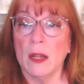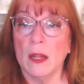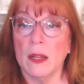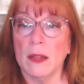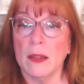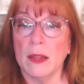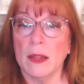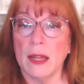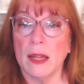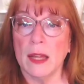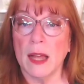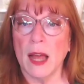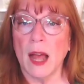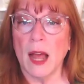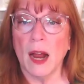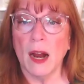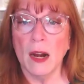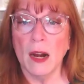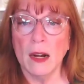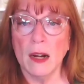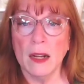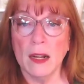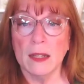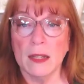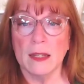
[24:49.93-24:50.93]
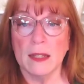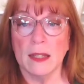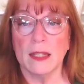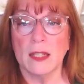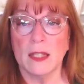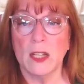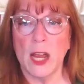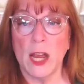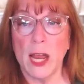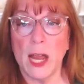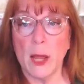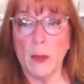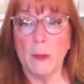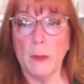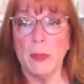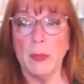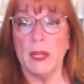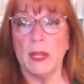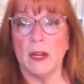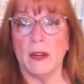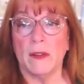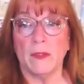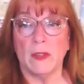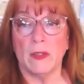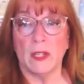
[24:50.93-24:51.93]
The heart is the
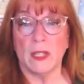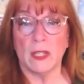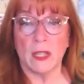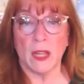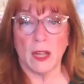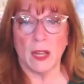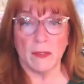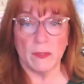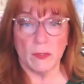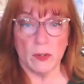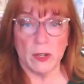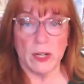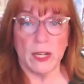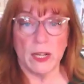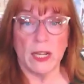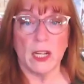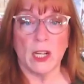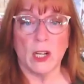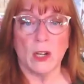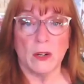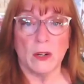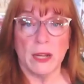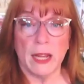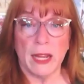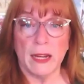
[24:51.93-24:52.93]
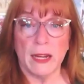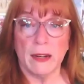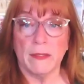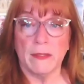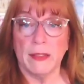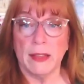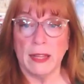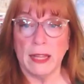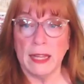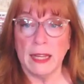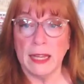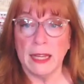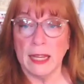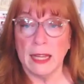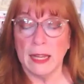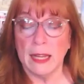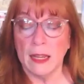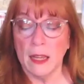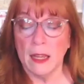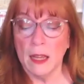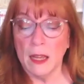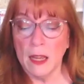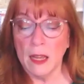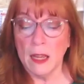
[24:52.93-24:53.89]
champion of discovery and creative thinking.